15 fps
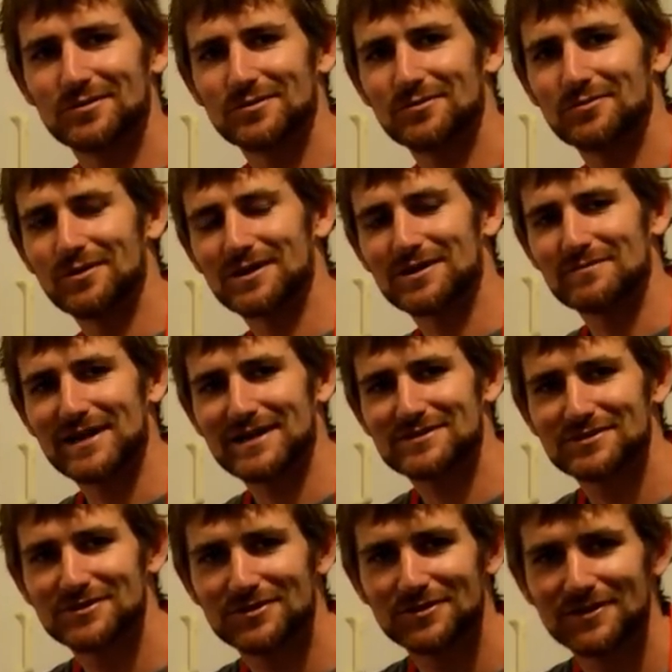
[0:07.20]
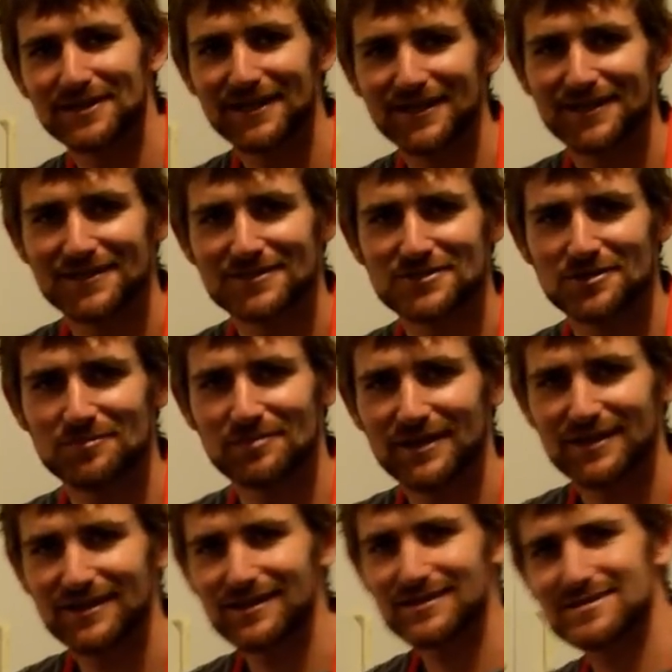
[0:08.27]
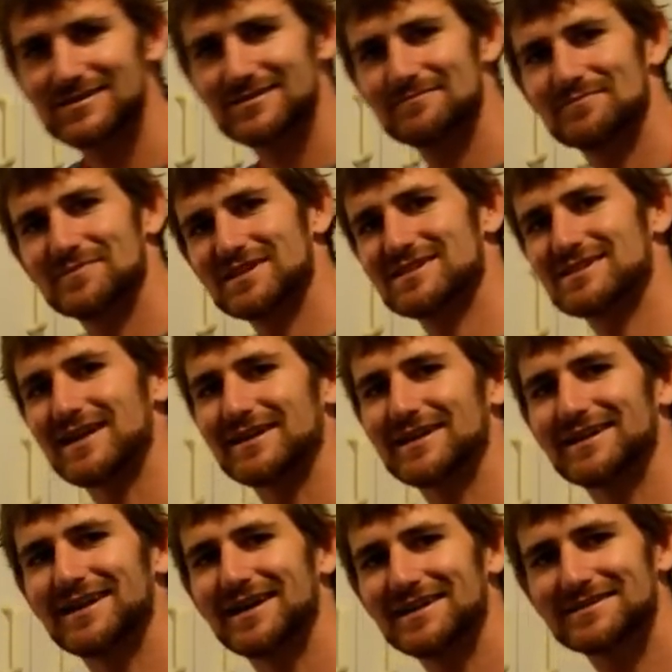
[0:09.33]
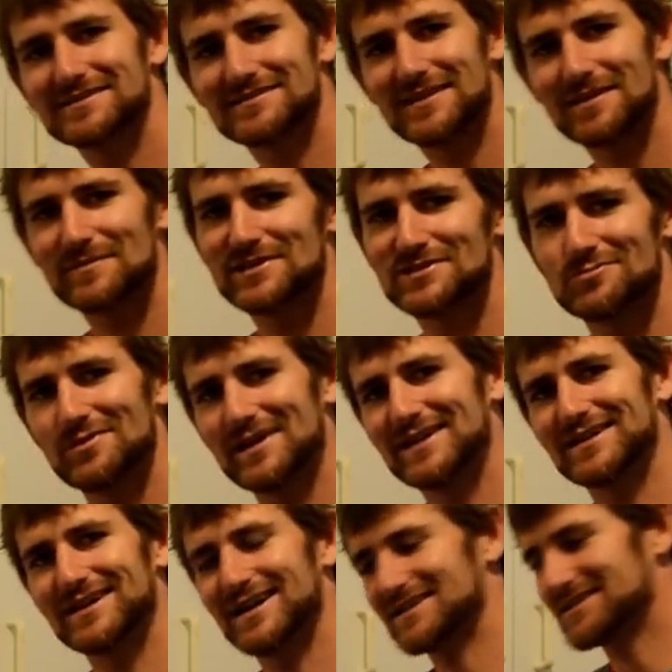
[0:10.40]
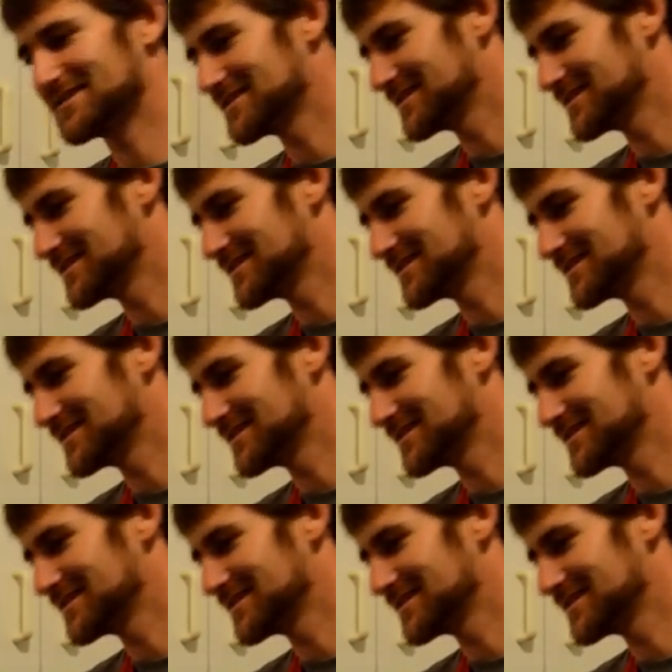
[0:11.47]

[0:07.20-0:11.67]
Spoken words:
Welcome back to Cooking Index to Appendix. Sunday night, that means wing night.